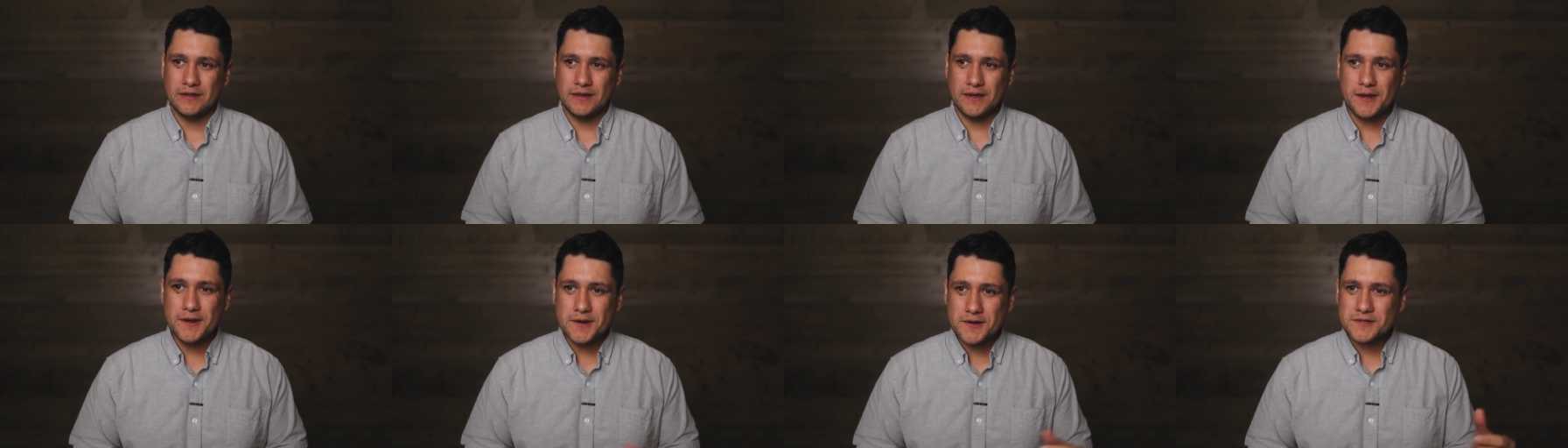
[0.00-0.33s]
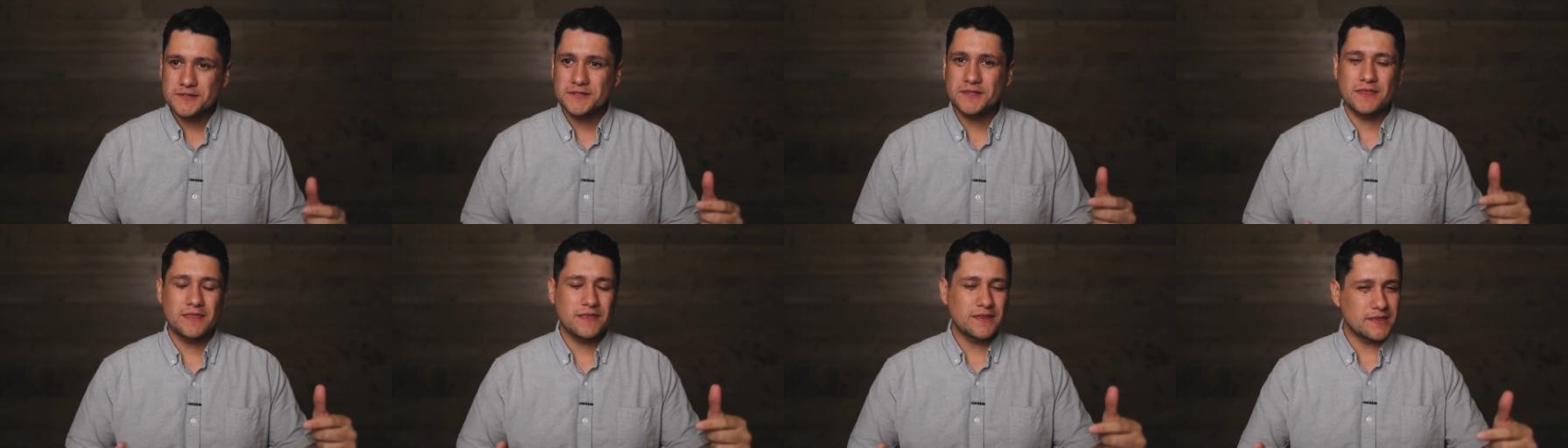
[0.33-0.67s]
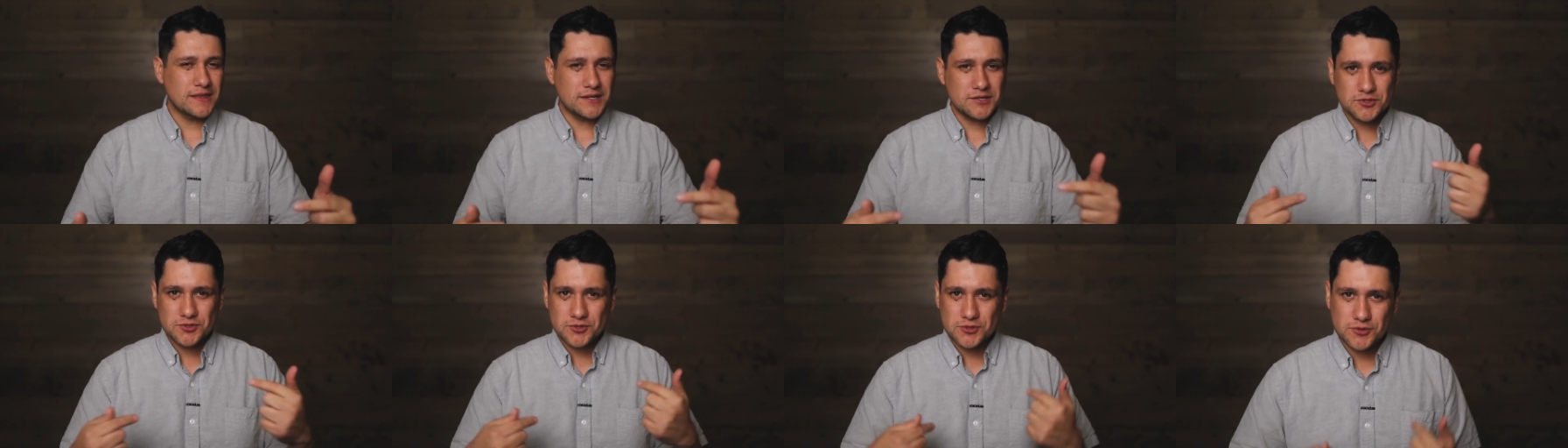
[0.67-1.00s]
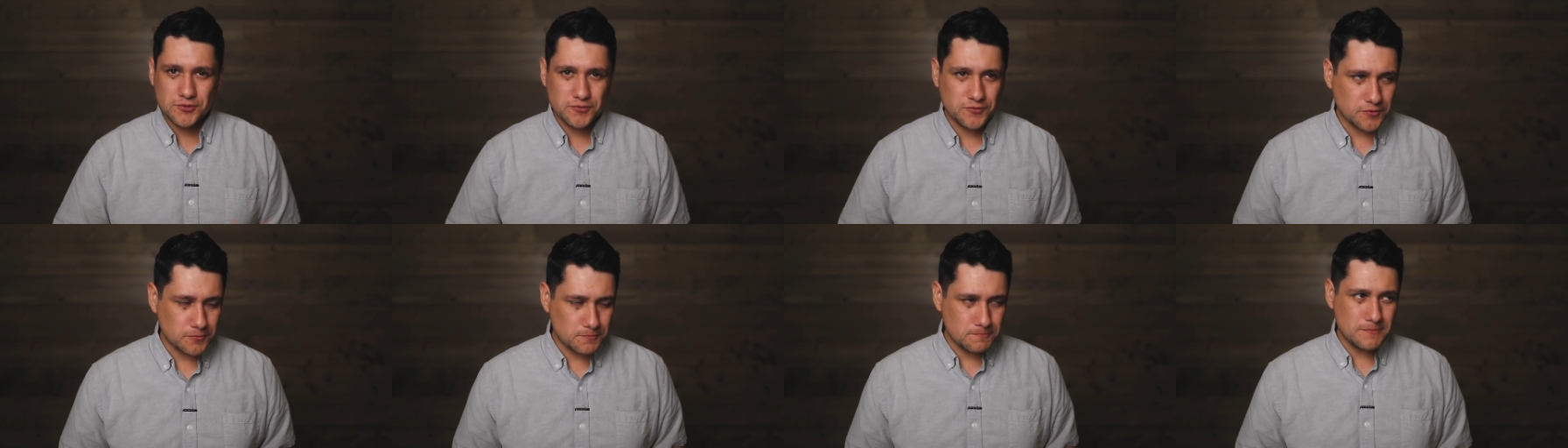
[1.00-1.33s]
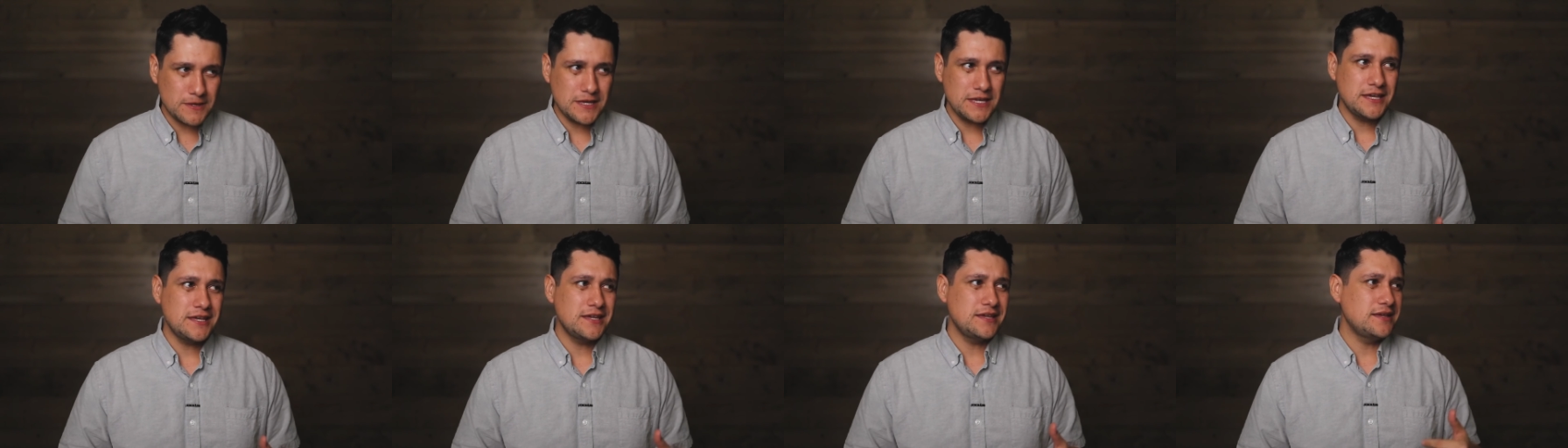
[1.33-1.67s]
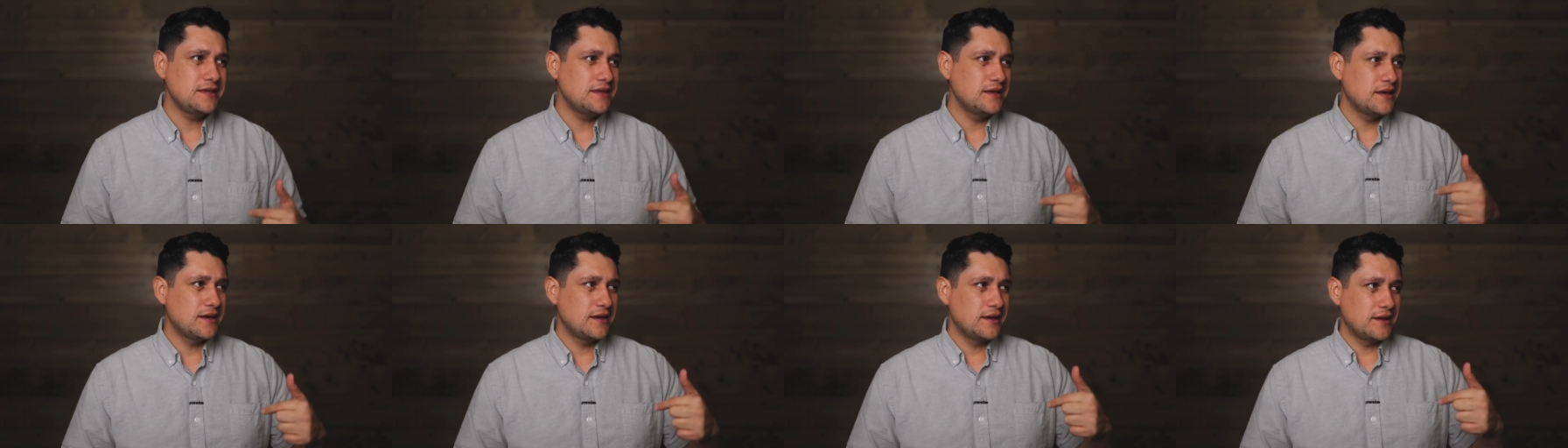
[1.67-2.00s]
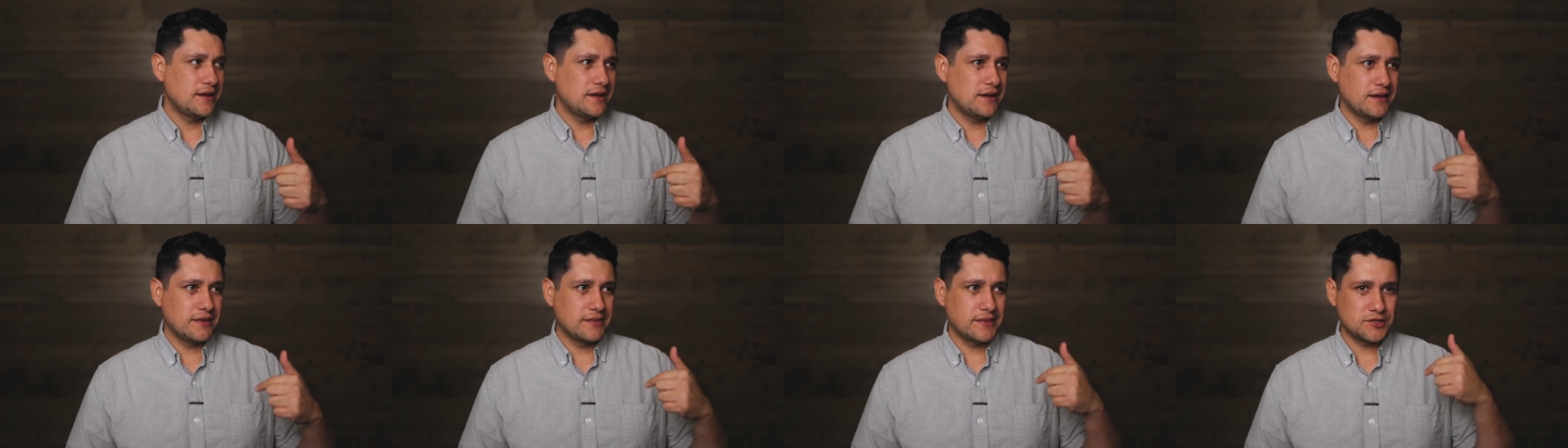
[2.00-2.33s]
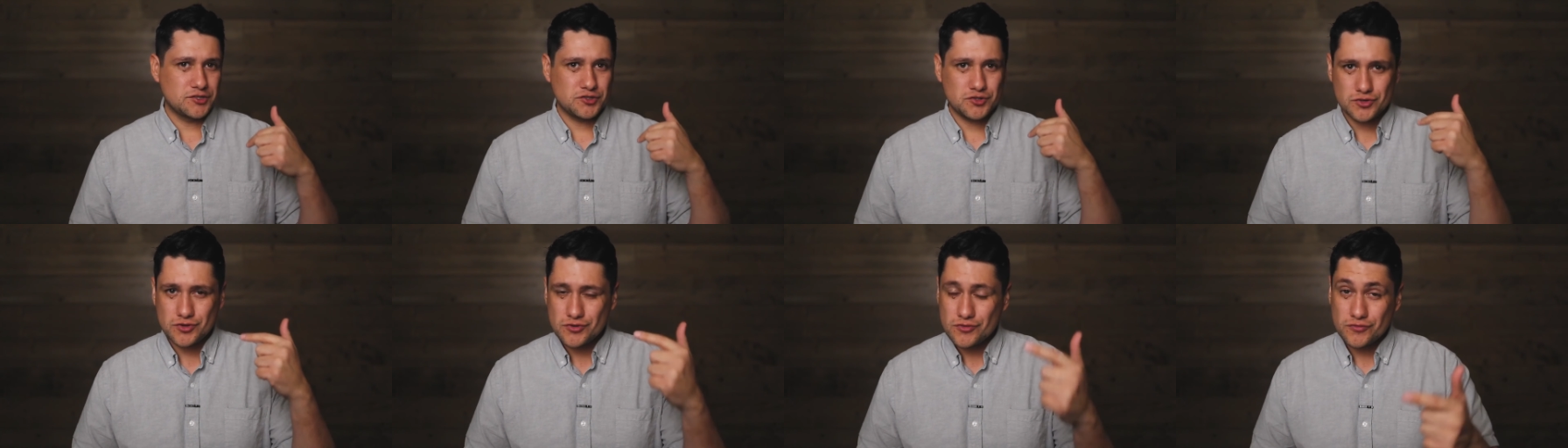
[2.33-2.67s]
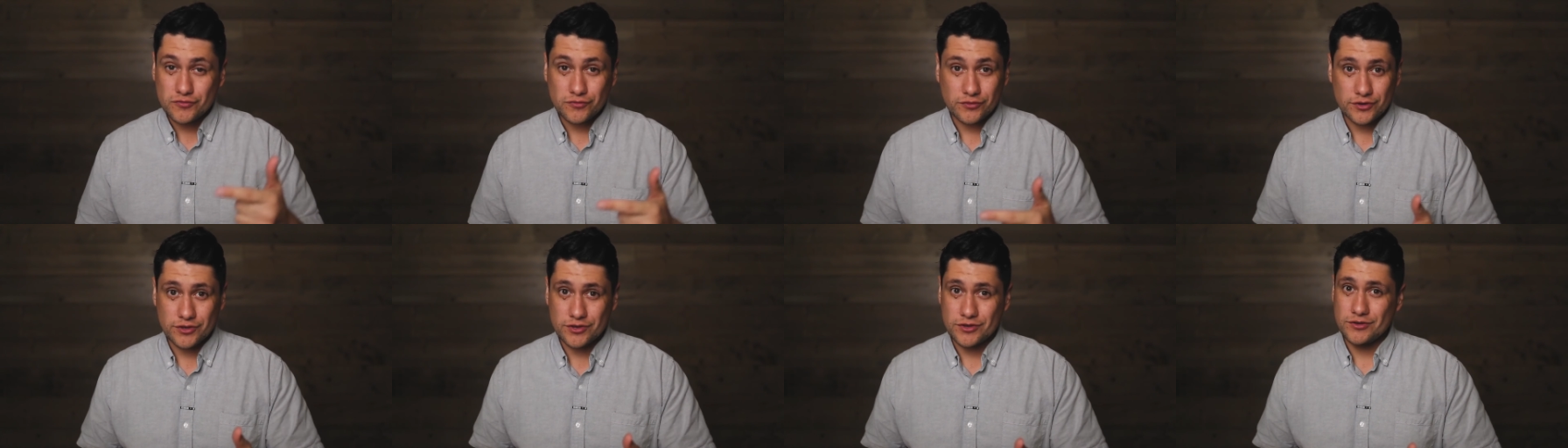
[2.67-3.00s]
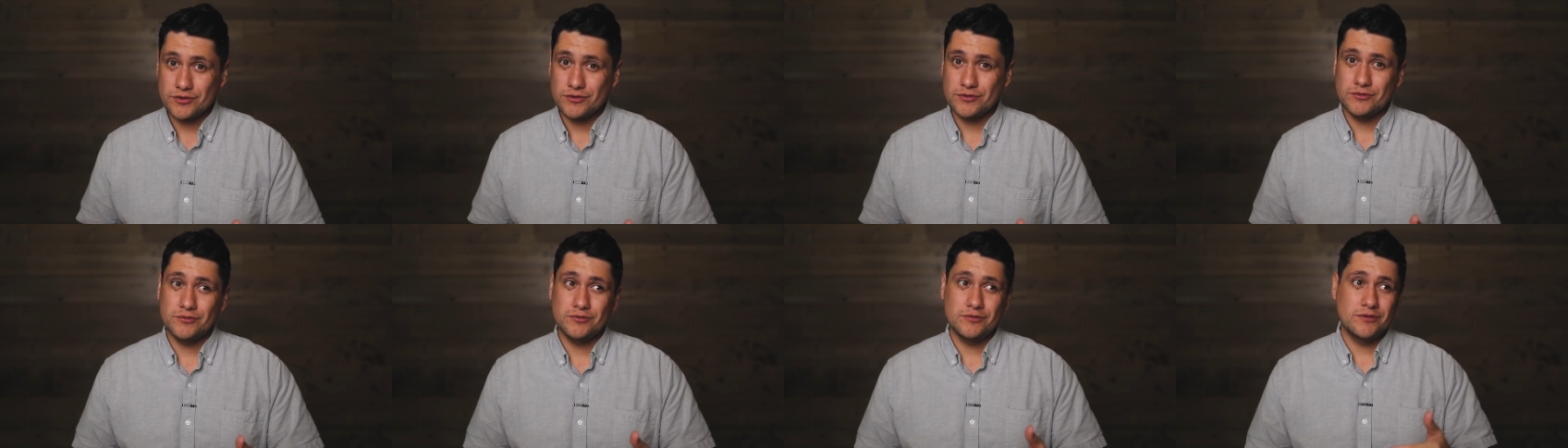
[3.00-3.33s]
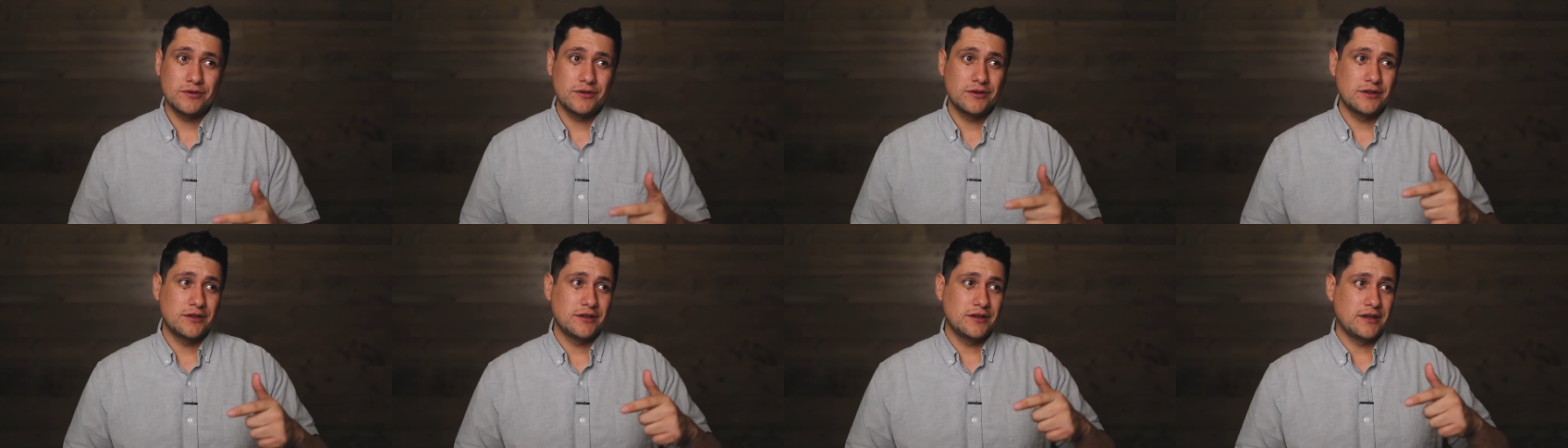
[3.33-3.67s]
Here's the thing that's true for me, and that's true for you,